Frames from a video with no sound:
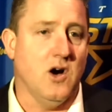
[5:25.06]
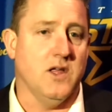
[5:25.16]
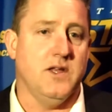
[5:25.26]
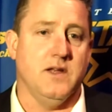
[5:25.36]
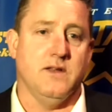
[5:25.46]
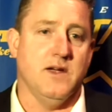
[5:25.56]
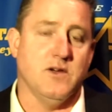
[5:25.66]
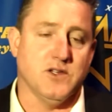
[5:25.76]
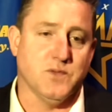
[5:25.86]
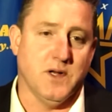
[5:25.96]
No, they didn't. They
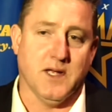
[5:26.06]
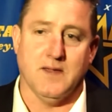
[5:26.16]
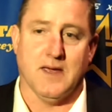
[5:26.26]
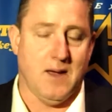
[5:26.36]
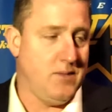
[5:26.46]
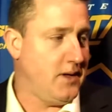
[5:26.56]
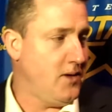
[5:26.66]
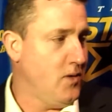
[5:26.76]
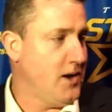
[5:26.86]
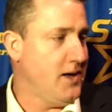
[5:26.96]
just wanted to get the game done.
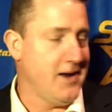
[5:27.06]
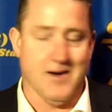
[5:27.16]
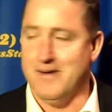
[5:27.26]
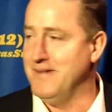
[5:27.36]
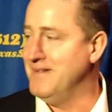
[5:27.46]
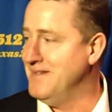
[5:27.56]
They wanted out of here.